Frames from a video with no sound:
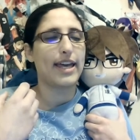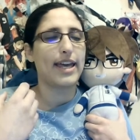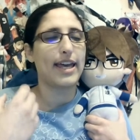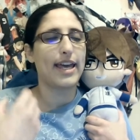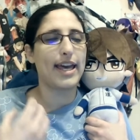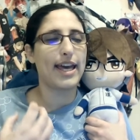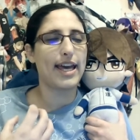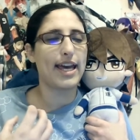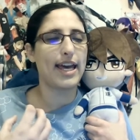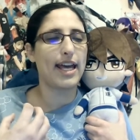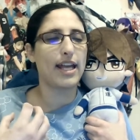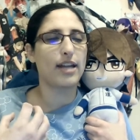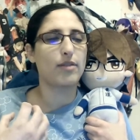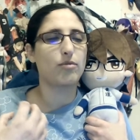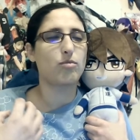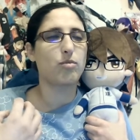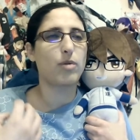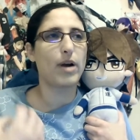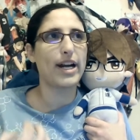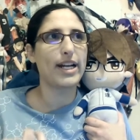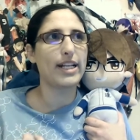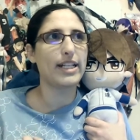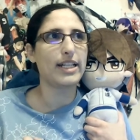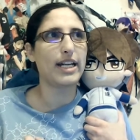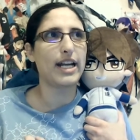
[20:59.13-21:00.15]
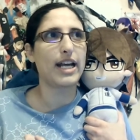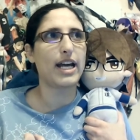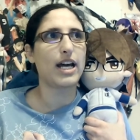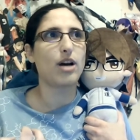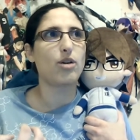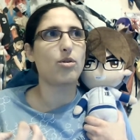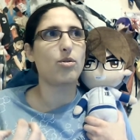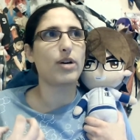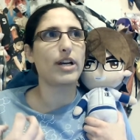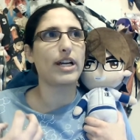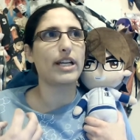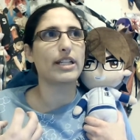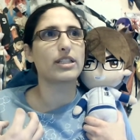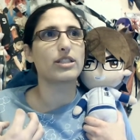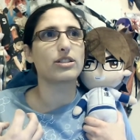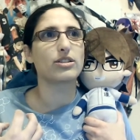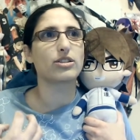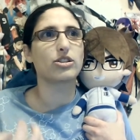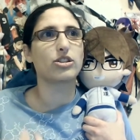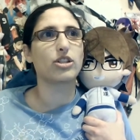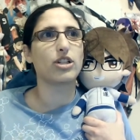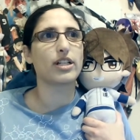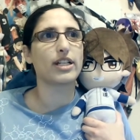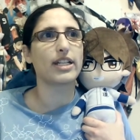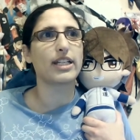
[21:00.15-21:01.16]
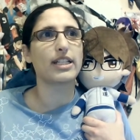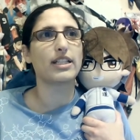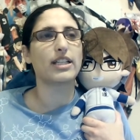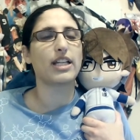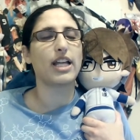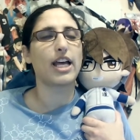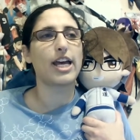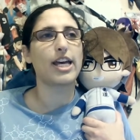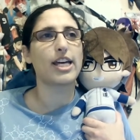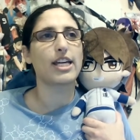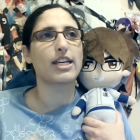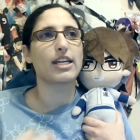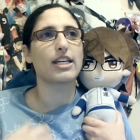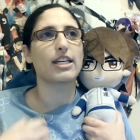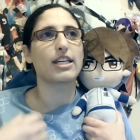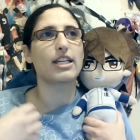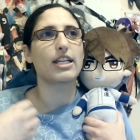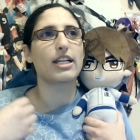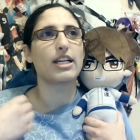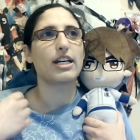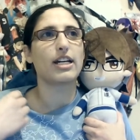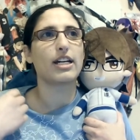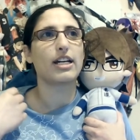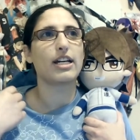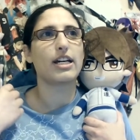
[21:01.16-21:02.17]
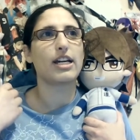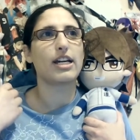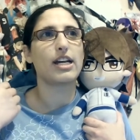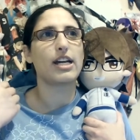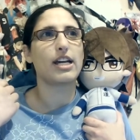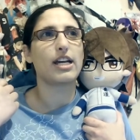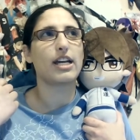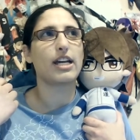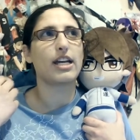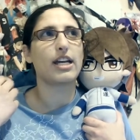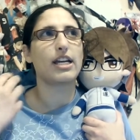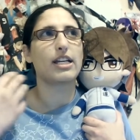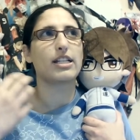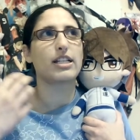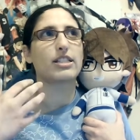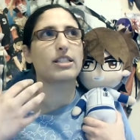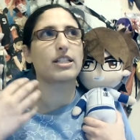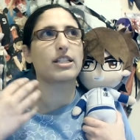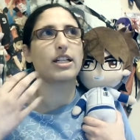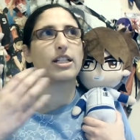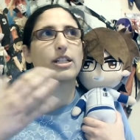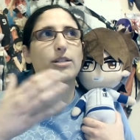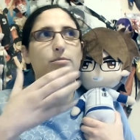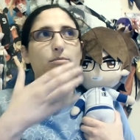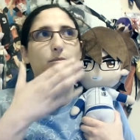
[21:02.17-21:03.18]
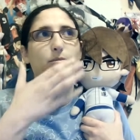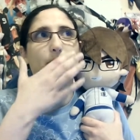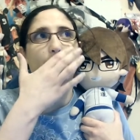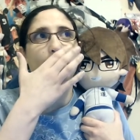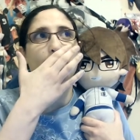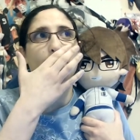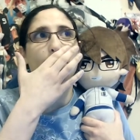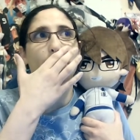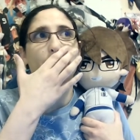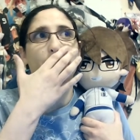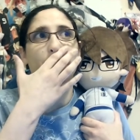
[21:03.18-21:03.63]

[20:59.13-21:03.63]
And right now it's looking like it's gonna be